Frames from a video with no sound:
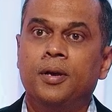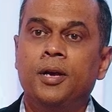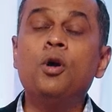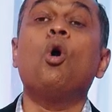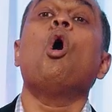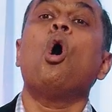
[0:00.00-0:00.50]

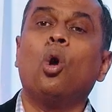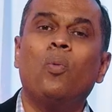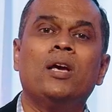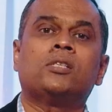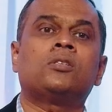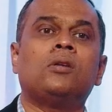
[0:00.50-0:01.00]
He
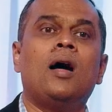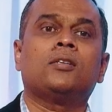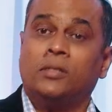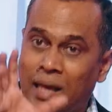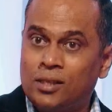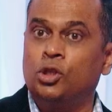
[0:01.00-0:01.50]
always
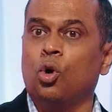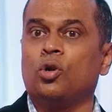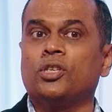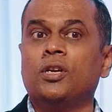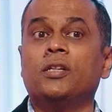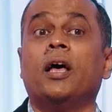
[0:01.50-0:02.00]
starts, that's the
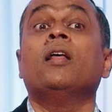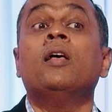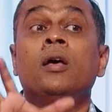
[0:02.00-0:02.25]
original design.